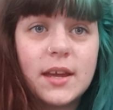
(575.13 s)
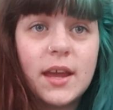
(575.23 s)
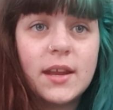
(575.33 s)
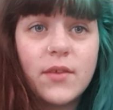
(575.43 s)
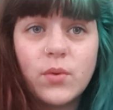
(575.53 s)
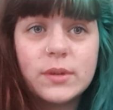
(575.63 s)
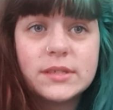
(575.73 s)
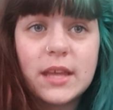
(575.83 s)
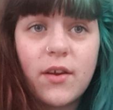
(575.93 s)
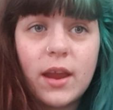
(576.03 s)
And everyone's
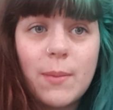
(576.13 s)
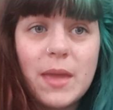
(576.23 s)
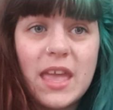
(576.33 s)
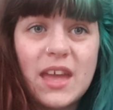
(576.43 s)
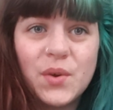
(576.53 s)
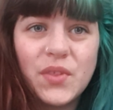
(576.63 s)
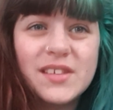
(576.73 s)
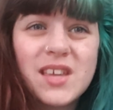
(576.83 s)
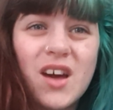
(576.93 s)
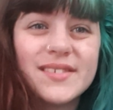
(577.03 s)
staring at me, and all
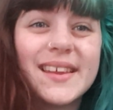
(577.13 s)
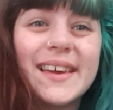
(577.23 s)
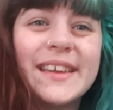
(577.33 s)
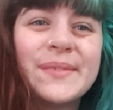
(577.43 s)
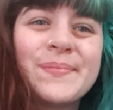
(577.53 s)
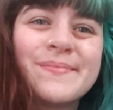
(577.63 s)
these girls are like, we